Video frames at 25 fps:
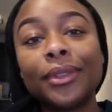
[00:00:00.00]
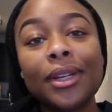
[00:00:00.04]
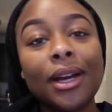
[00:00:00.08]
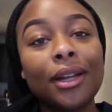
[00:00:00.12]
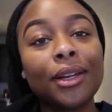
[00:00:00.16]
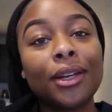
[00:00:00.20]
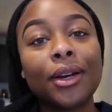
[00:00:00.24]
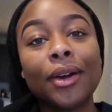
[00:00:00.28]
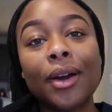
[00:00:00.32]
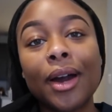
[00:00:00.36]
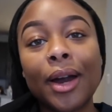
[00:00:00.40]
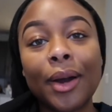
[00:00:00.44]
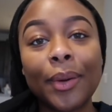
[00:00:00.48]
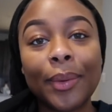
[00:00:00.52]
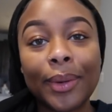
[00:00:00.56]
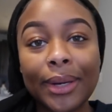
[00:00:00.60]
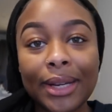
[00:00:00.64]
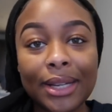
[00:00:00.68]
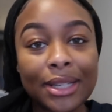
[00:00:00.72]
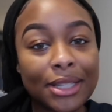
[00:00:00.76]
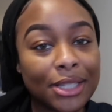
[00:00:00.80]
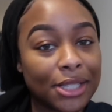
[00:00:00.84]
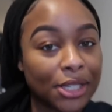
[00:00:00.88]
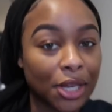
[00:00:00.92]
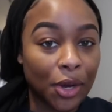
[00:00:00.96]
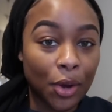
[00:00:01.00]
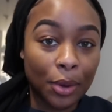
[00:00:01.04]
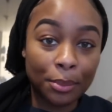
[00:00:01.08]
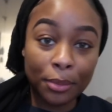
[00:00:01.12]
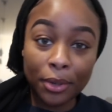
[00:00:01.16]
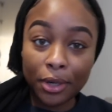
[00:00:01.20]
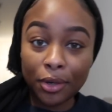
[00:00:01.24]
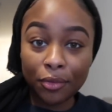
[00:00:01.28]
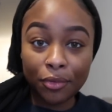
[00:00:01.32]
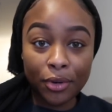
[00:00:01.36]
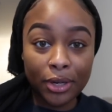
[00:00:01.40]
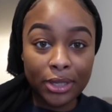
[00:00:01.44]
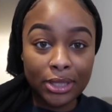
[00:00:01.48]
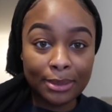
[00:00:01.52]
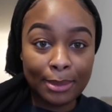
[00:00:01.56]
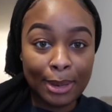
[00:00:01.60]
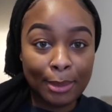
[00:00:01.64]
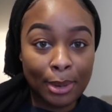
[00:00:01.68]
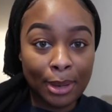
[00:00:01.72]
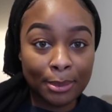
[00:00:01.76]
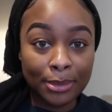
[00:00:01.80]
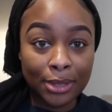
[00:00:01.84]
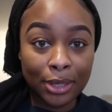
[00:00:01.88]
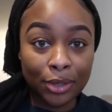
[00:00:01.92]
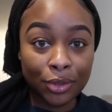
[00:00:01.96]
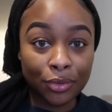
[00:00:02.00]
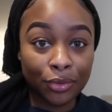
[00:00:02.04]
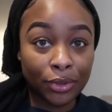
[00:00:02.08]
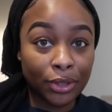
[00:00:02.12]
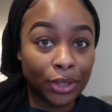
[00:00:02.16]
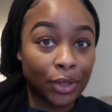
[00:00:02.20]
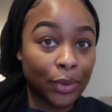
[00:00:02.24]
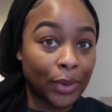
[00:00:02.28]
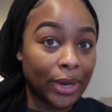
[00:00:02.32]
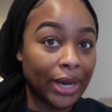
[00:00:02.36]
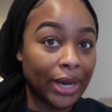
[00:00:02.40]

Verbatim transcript: y'all know how it is so i'm gonna run to my mom's house really